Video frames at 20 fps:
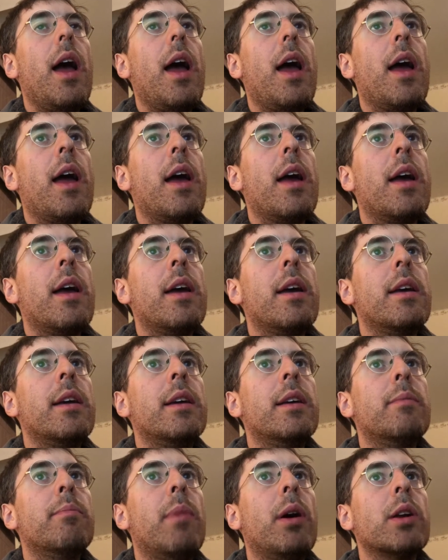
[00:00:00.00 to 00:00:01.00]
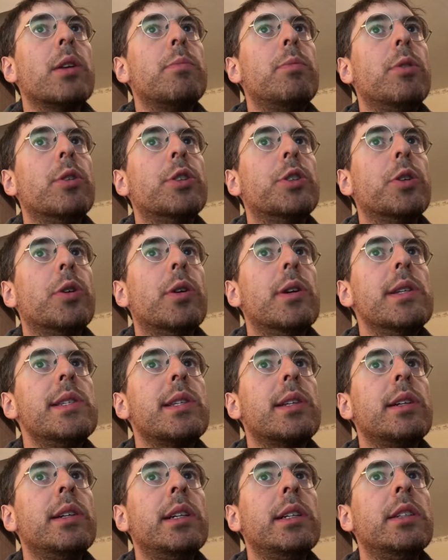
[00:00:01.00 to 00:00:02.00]
a multiple
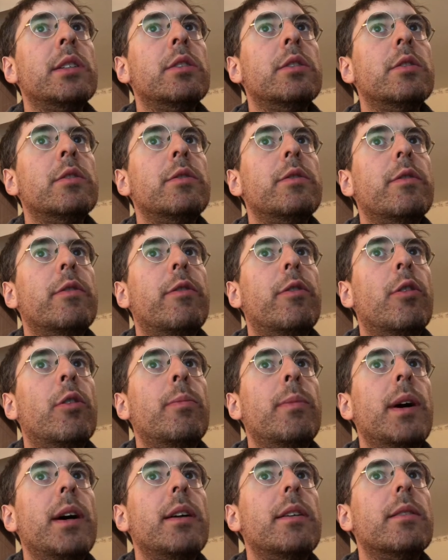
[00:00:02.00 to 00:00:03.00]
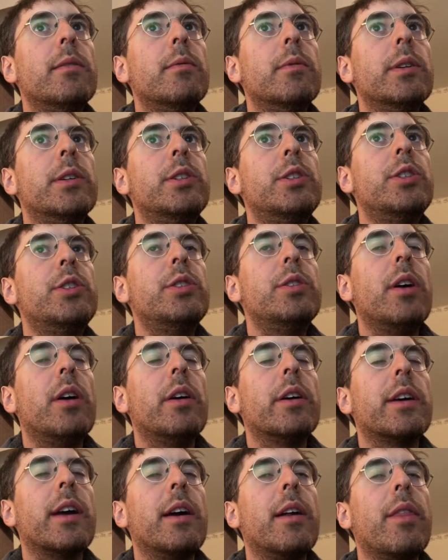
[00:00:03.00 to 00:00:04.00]
choice kind of format, which,
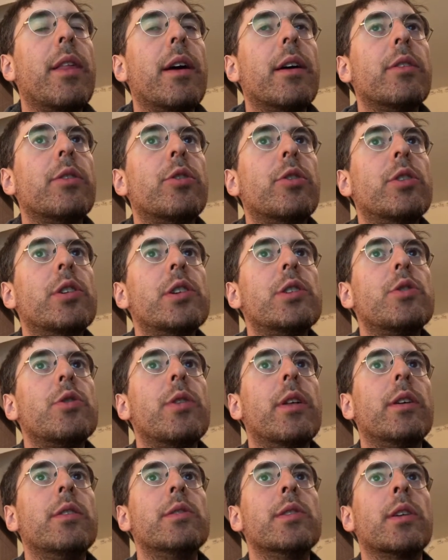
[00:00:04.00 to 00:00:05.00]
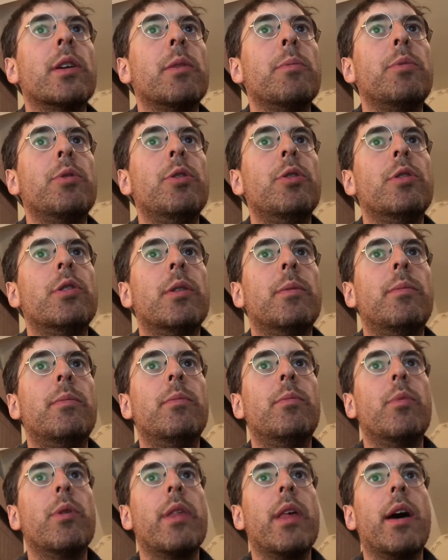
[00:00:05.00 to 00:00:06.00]
okay, that you could just do that using computer
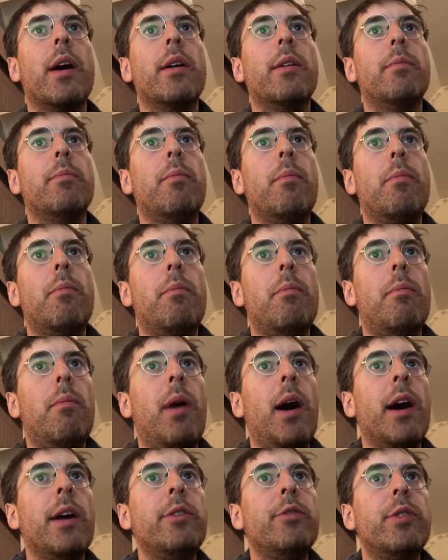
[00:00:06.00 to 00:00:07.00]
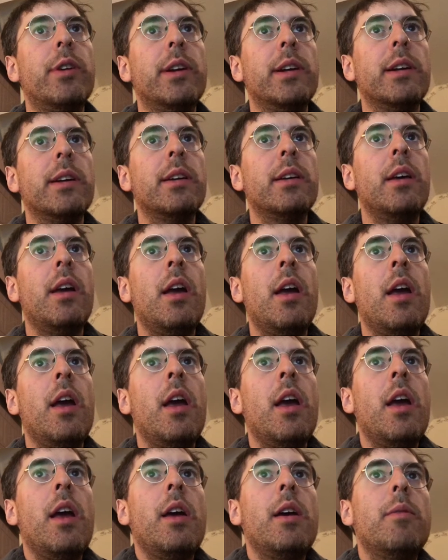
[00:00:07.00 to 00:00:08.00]
without mind reading.
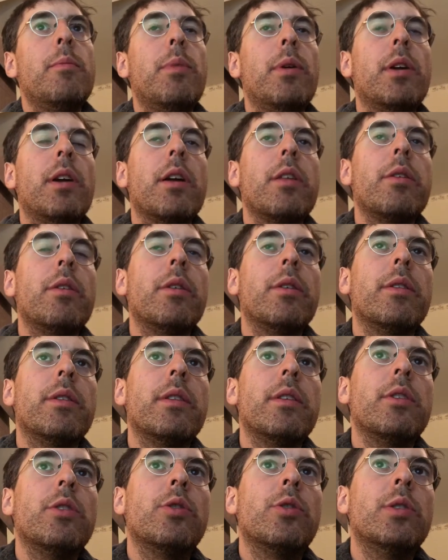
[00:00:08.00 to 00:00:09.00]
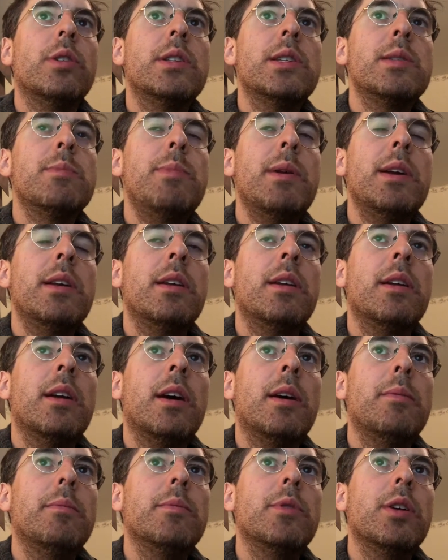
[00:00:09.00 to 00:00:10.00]
But I thought you could speed it
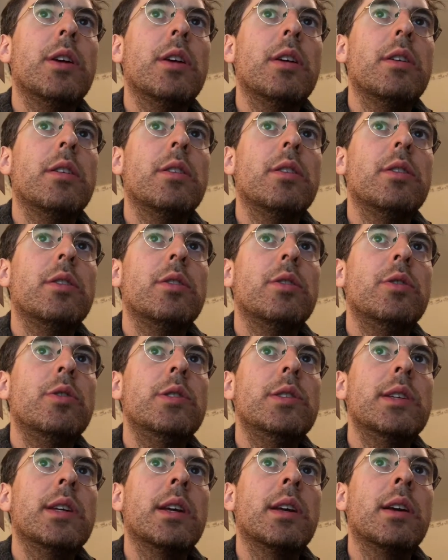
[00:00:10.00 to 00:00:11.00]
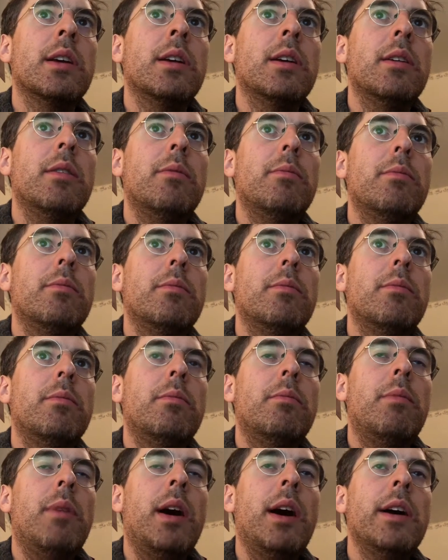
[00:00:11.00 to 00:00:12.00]
up using
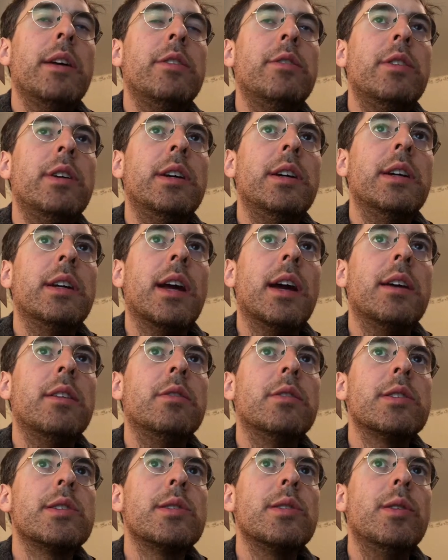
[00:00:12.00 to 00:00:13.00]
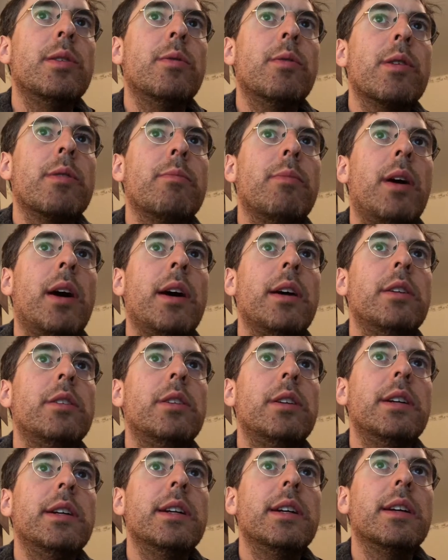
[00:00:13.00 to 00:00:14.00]
mind reading, and also with
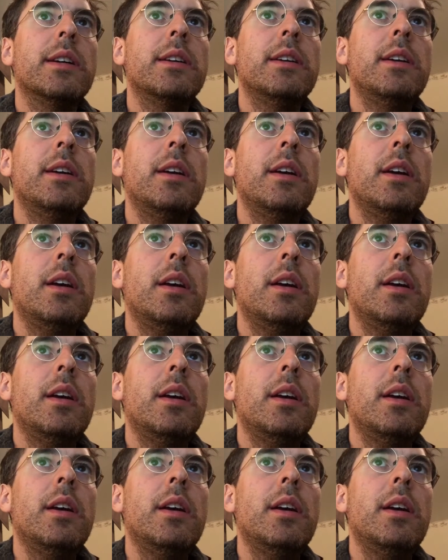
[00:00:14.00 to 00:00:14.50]
mind reading,